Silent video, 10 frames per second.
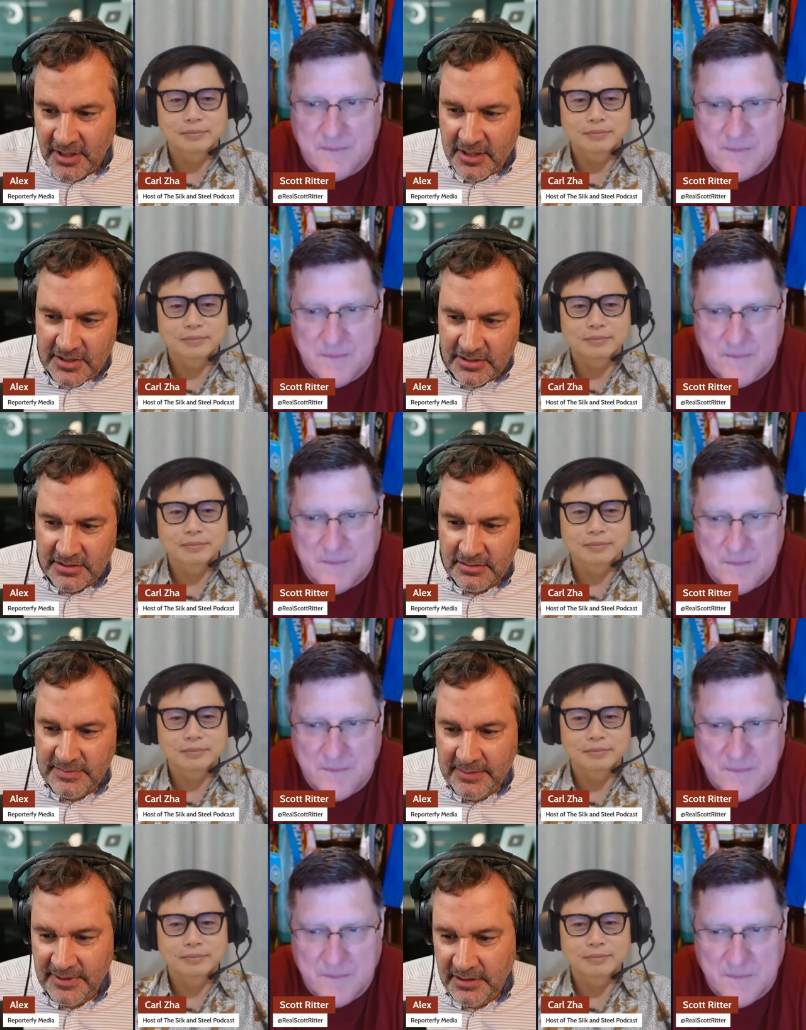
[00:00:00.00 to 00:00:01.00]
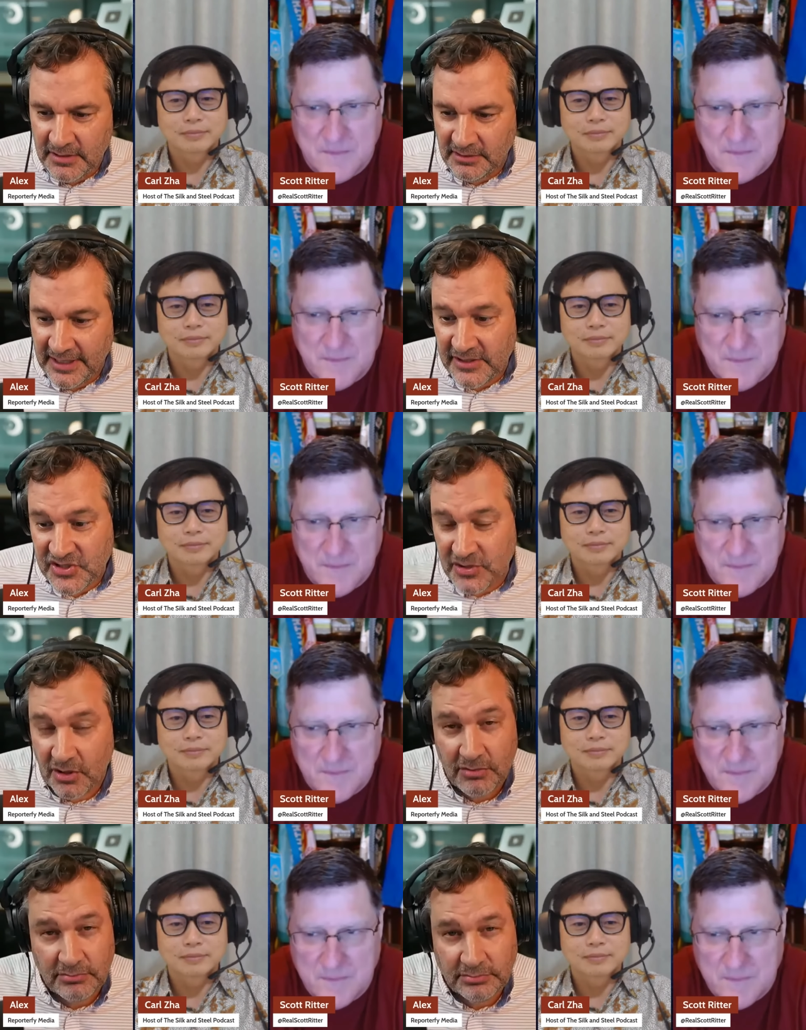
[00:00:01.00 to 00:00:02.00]
Speaker 1: to maybe let us
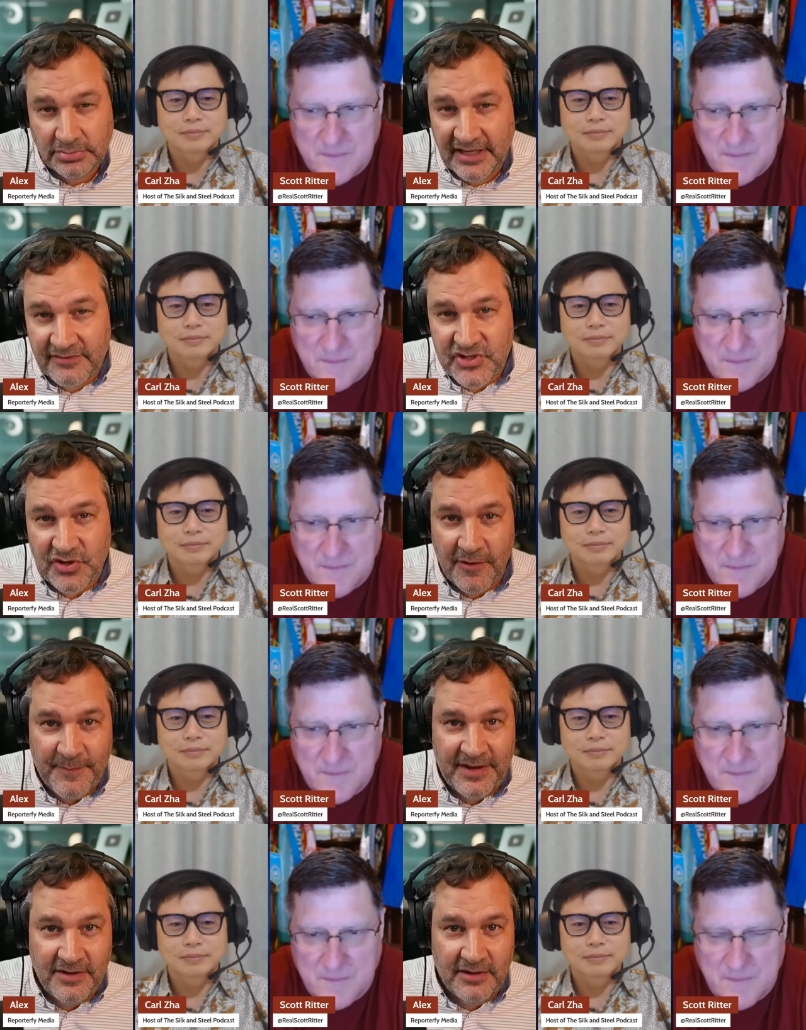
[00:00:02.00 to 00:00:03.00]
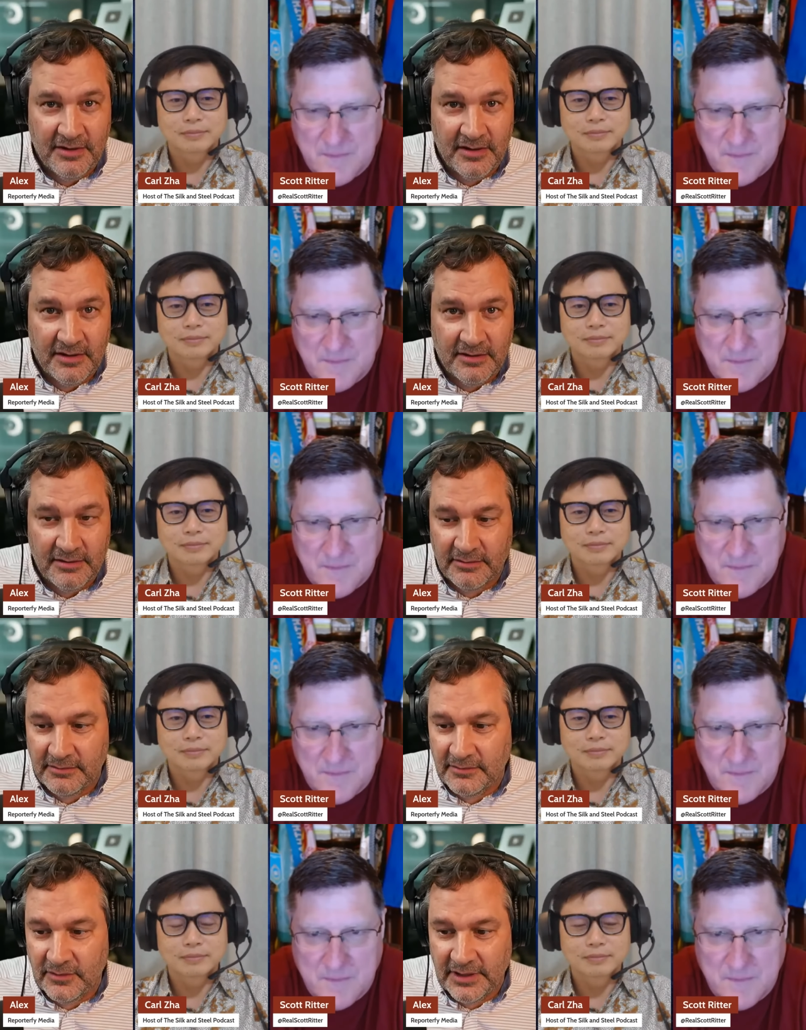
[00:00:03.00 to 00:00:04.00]
know, give us your opinion,
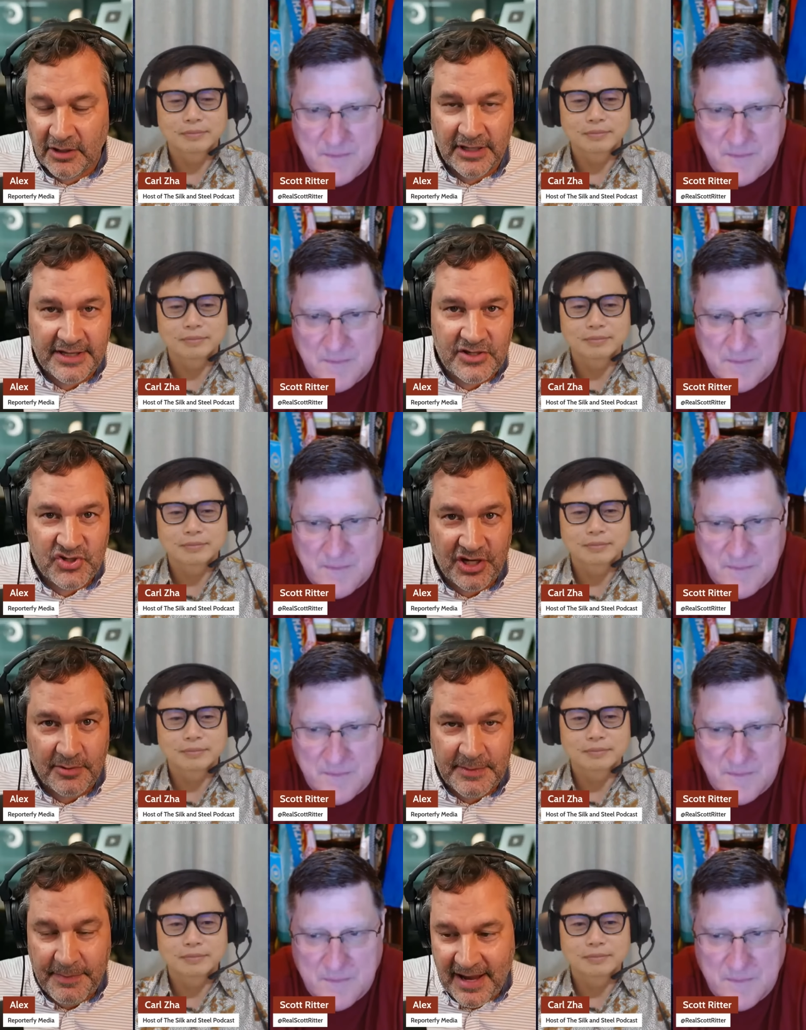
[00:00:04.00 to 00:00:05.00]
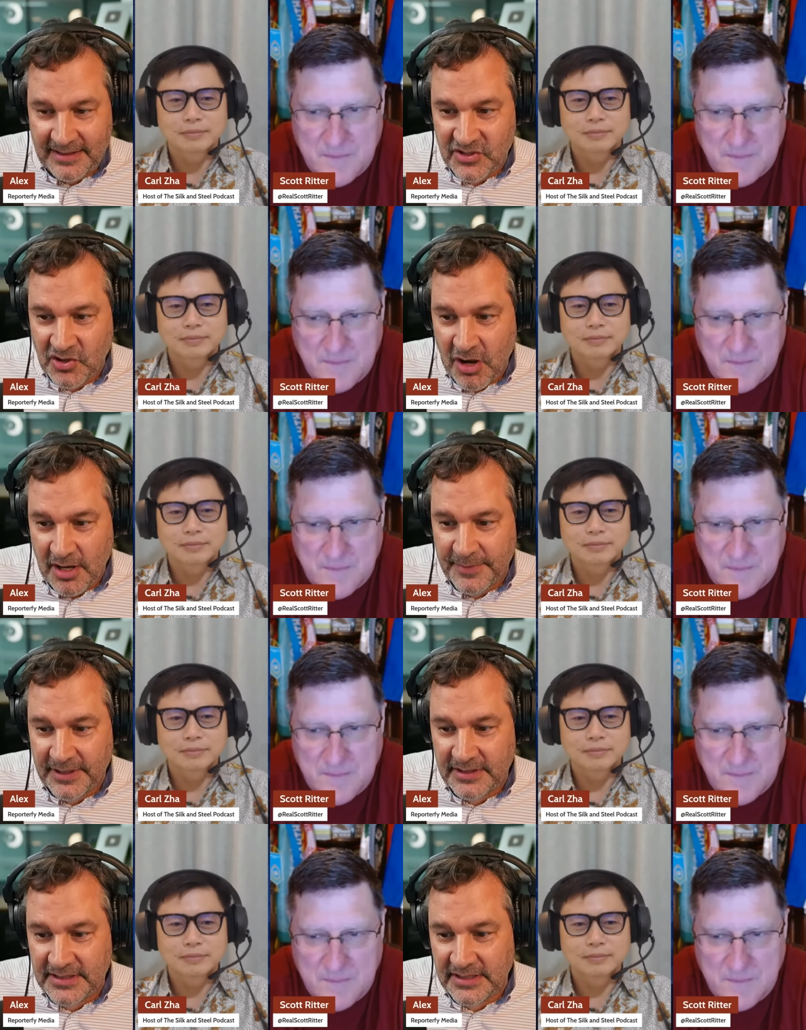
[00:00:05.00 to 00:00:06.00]
uh, and I'll let these gentlemen back to talk.
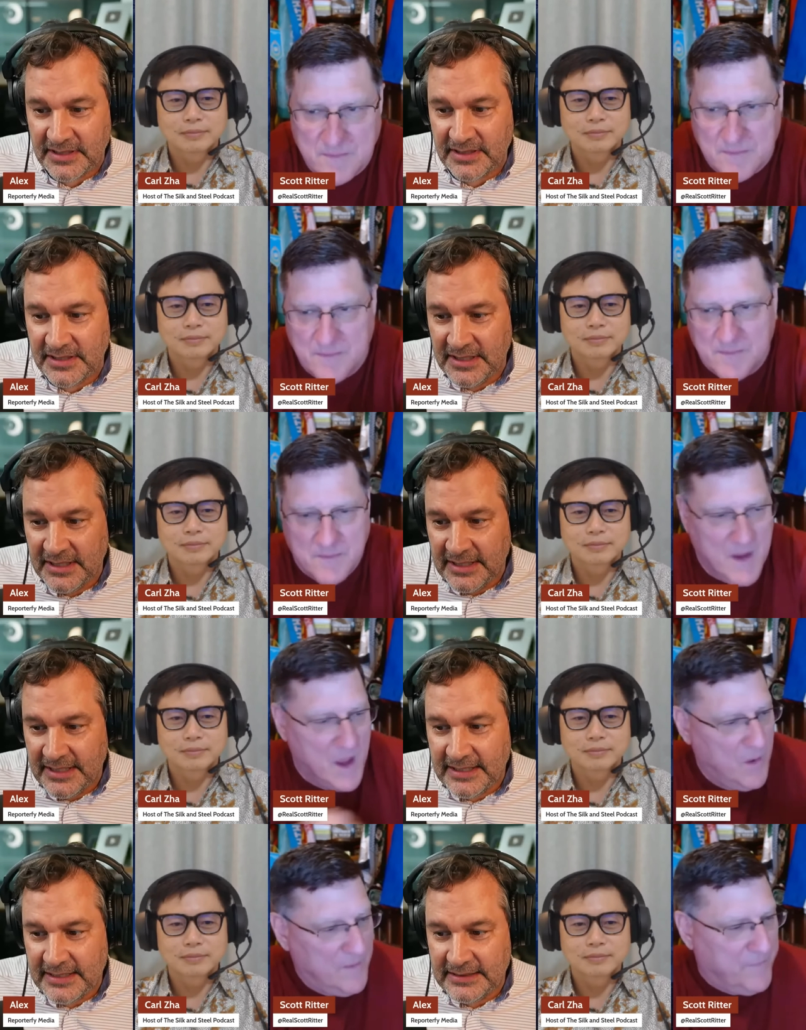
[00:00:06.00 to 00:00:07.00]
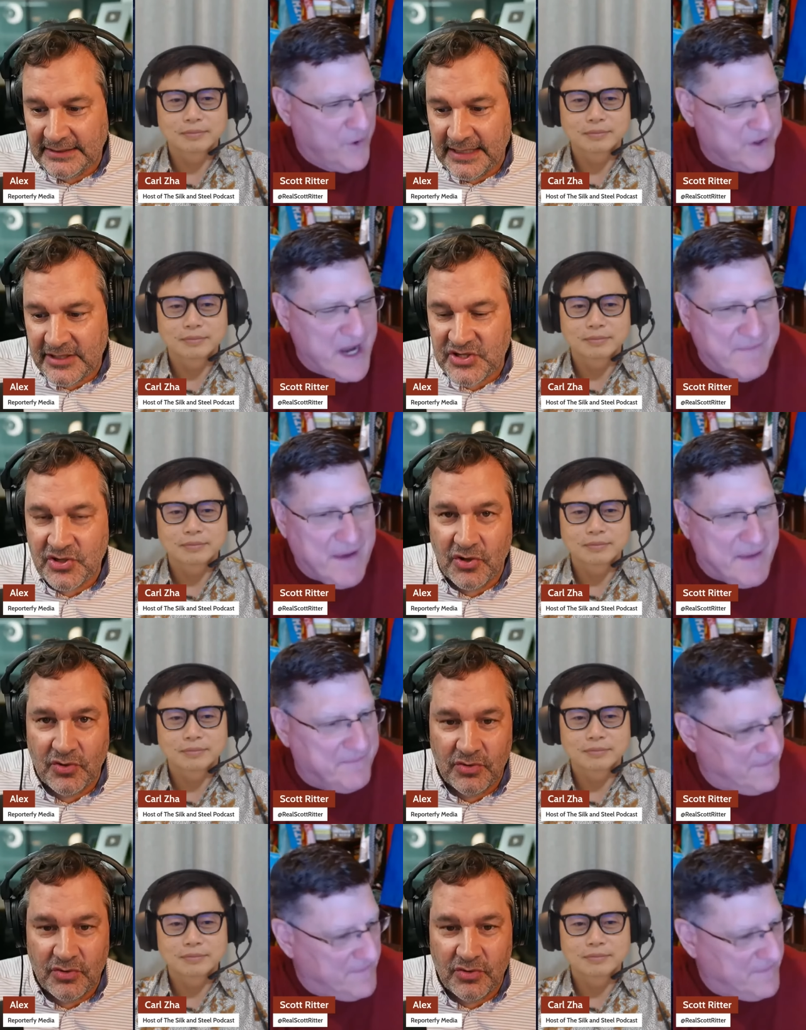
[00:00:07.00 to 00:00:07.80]
But uh, uh well, let us I've, know.